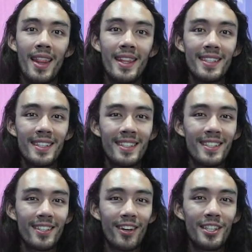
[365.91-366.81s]
This is
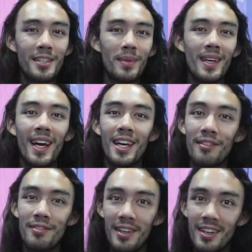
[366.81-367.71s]
just going to be a
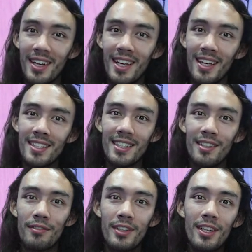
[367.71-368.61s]
very
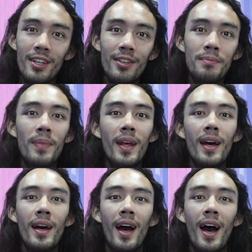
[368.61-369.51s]
easy video
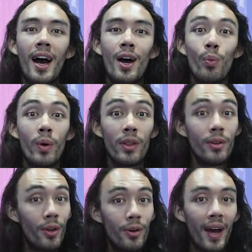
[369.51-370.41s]
with
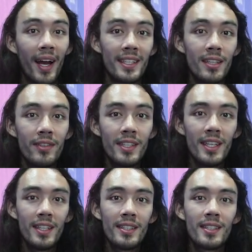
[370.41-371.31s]
no
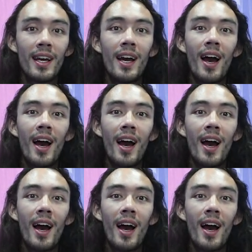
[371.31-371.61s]
activities.